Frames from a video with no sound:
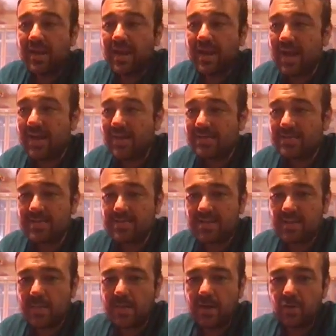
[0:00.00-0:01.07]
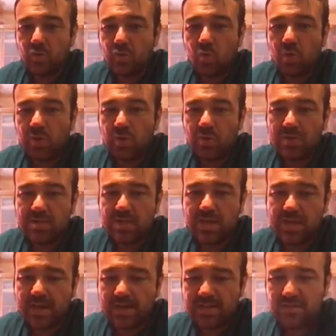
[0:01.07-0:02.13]
galaxies similar to what we see
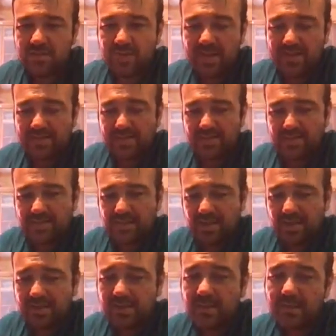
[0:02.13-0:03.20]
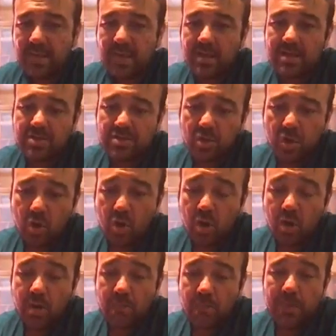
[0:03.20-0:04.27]
at redshift less than 6.
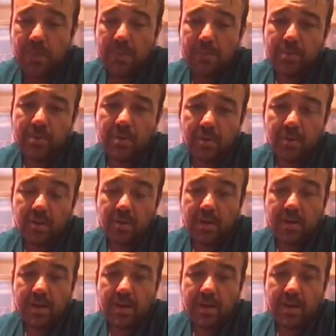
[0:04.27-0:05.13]
So people